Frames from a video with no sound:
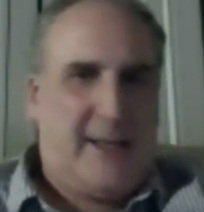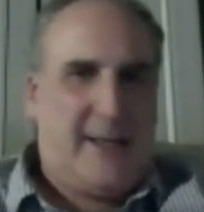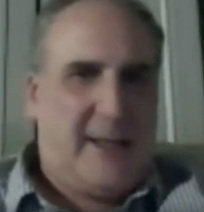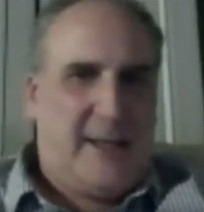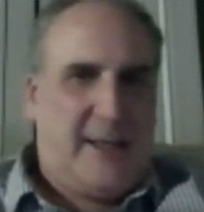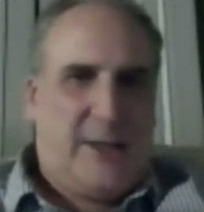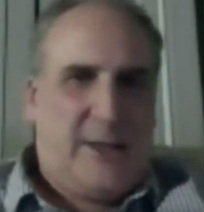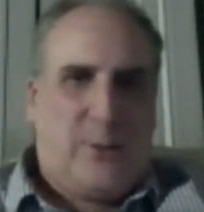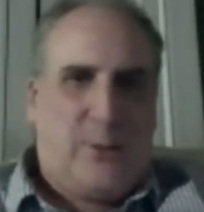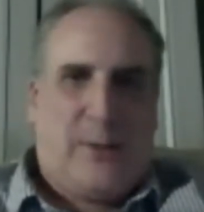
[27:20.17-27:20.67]

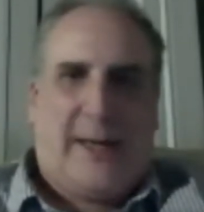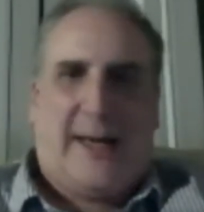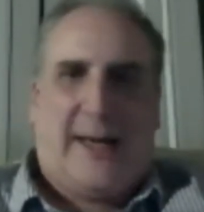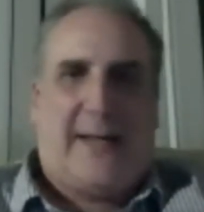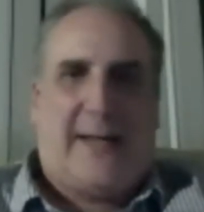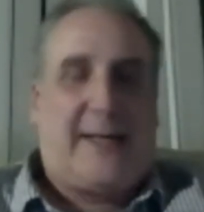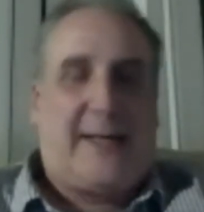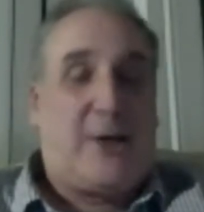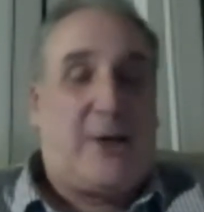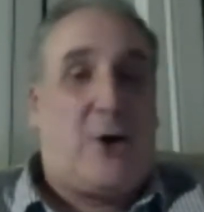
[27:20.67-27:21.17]
and he
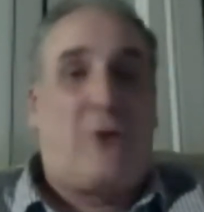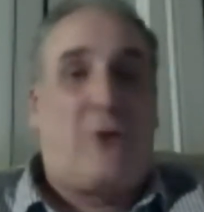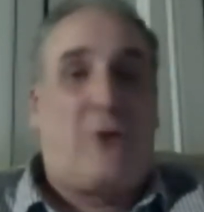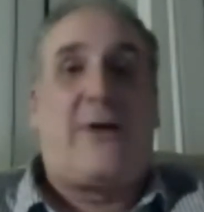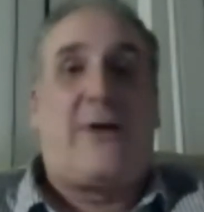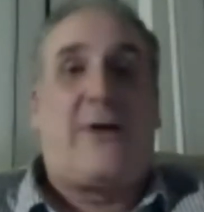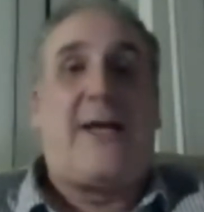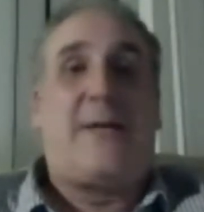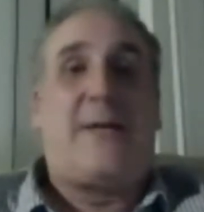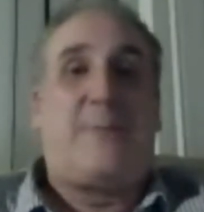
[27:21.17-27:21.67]
got right in
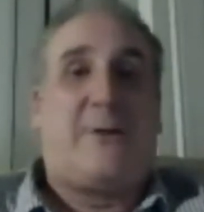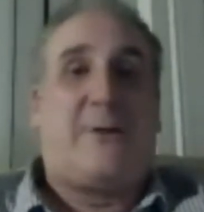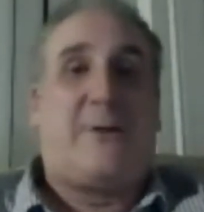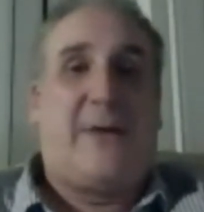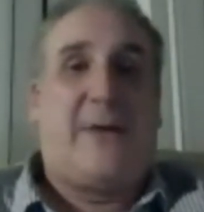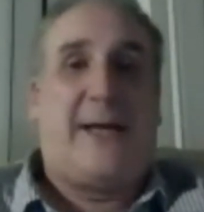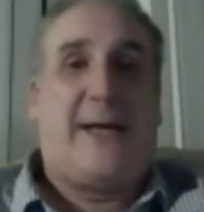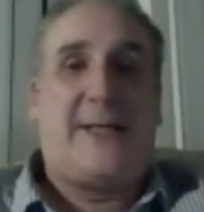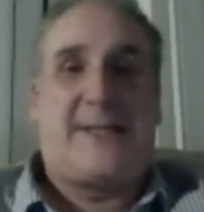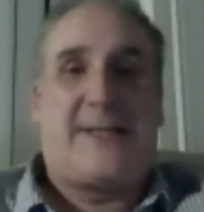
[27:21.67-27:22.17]
my
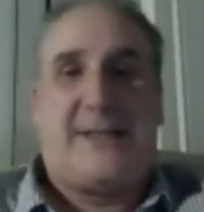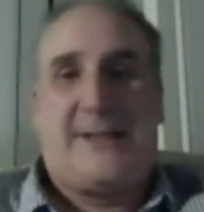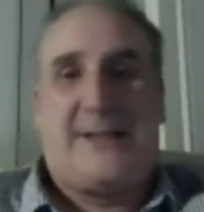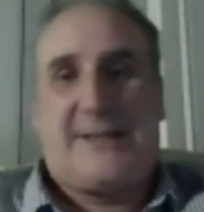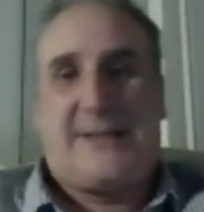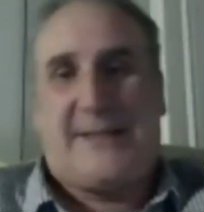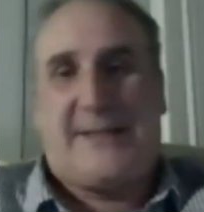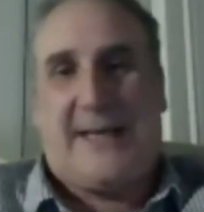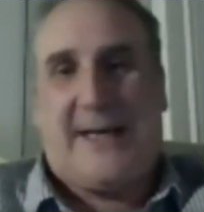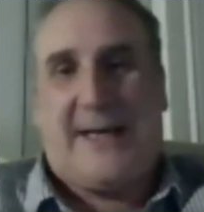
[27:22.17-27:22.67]
face and
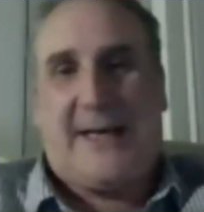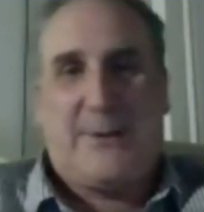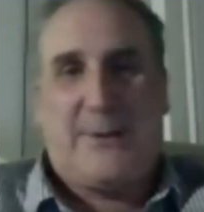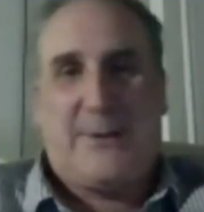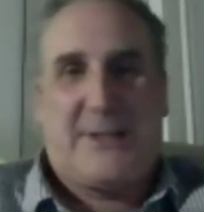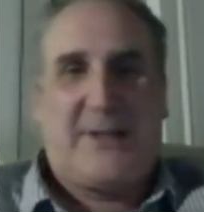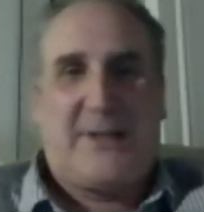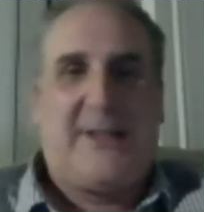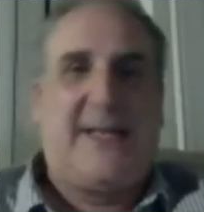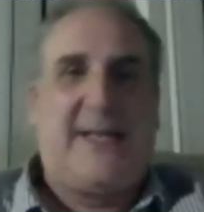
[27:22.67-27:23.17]
said I was
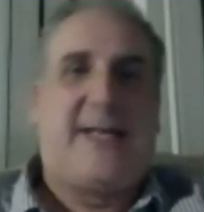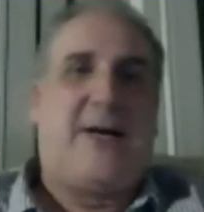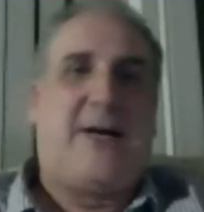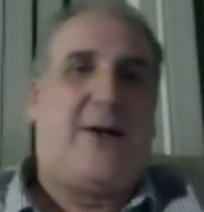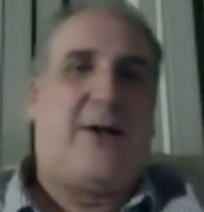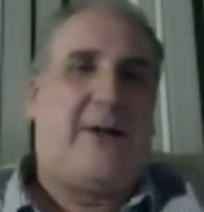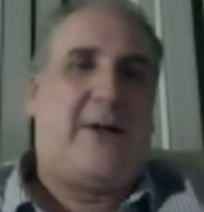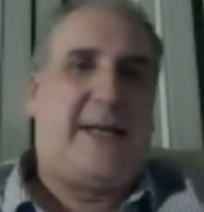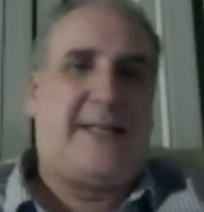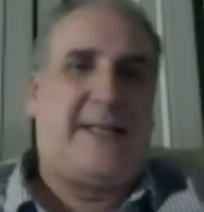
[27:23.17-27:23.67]
illegal, and he
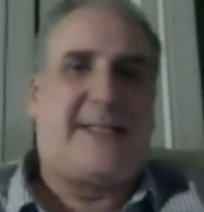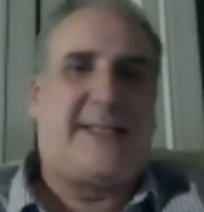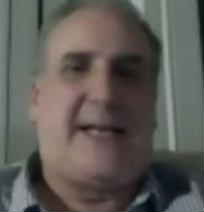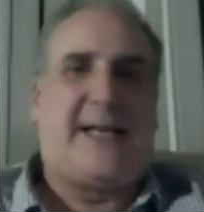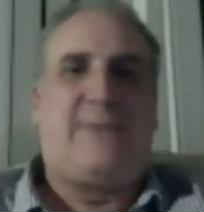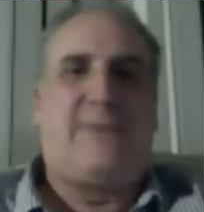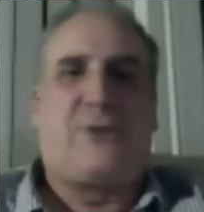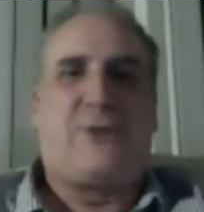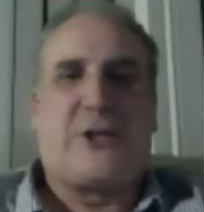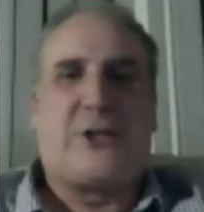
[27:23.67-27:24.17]
sent for
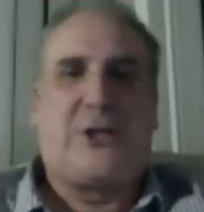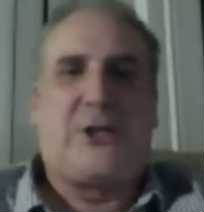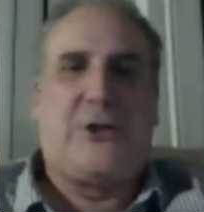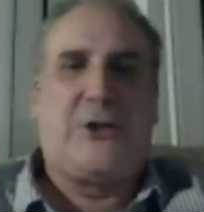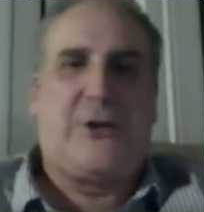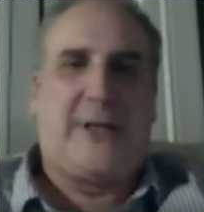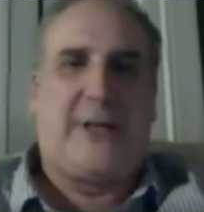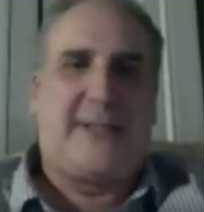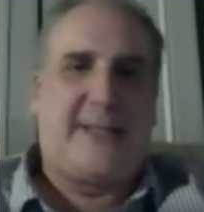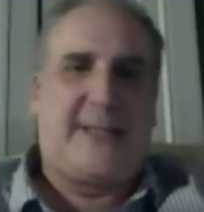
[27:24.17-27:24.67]

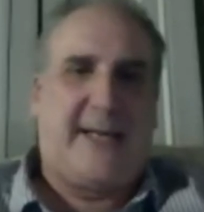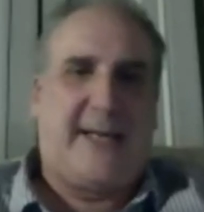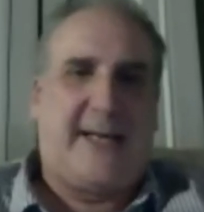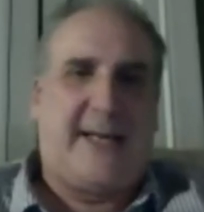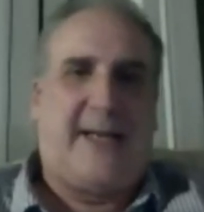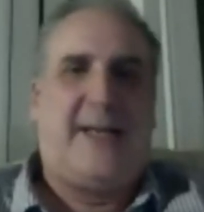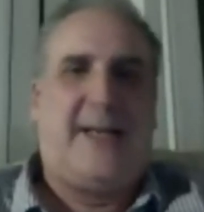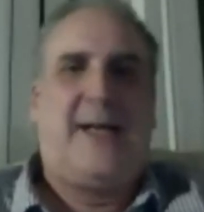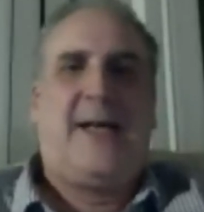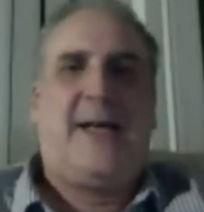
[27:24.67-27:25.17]
security, and
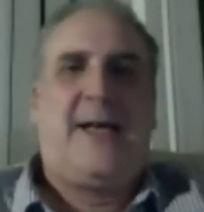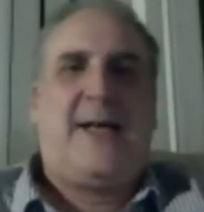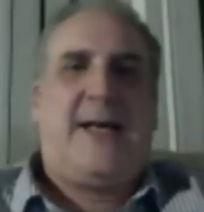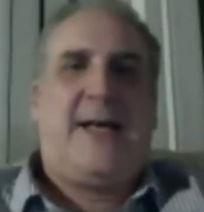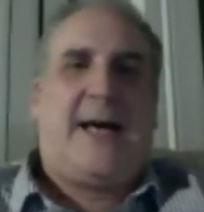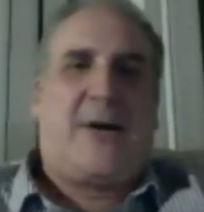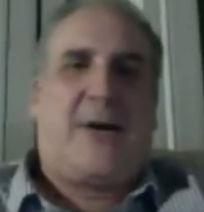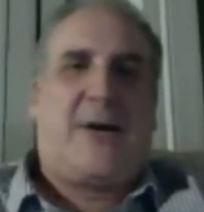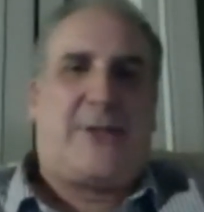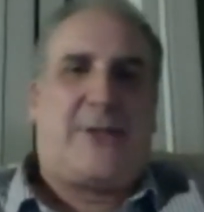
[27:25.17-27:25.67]
I
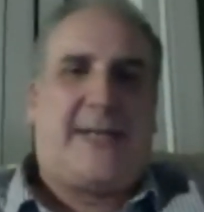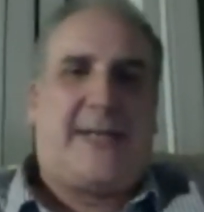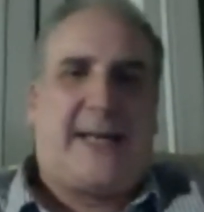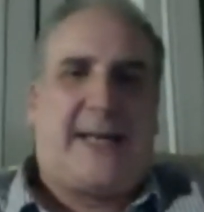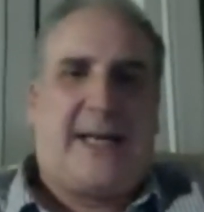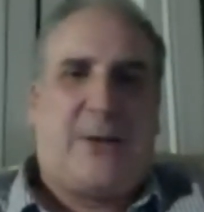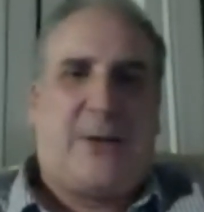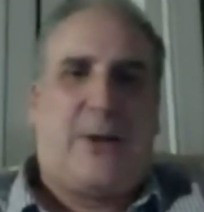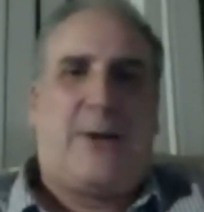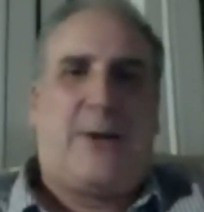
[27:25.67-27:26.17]
got taken
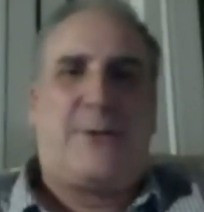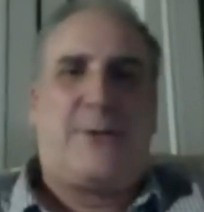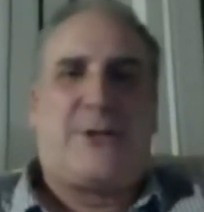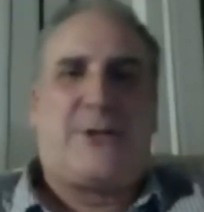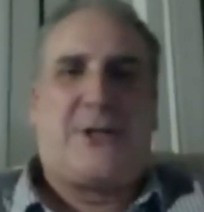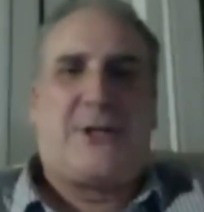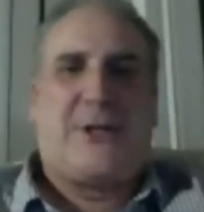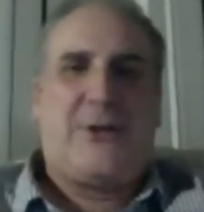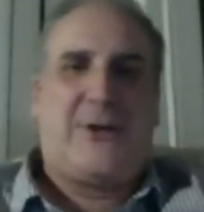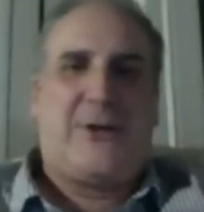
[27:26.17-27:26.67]
away with
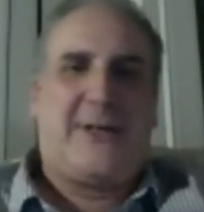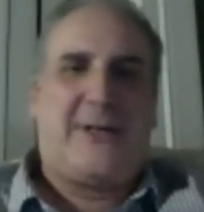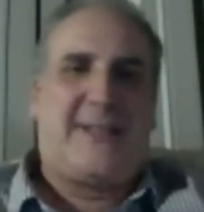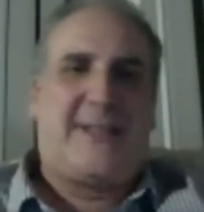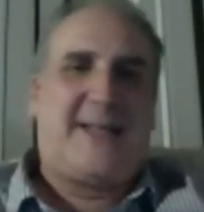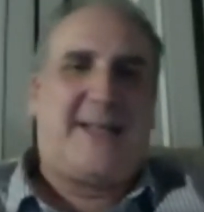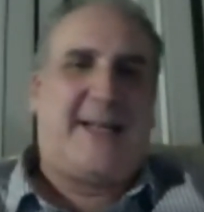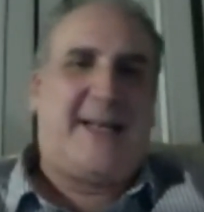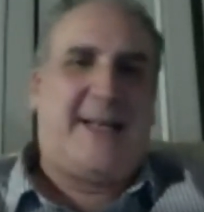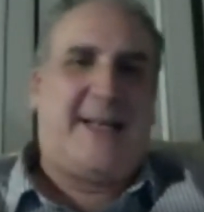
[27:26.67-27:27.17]
security.
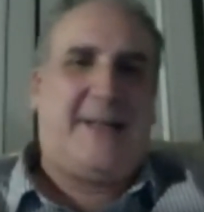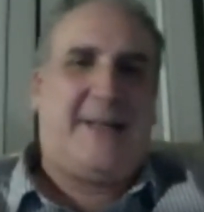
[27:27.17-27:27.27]
And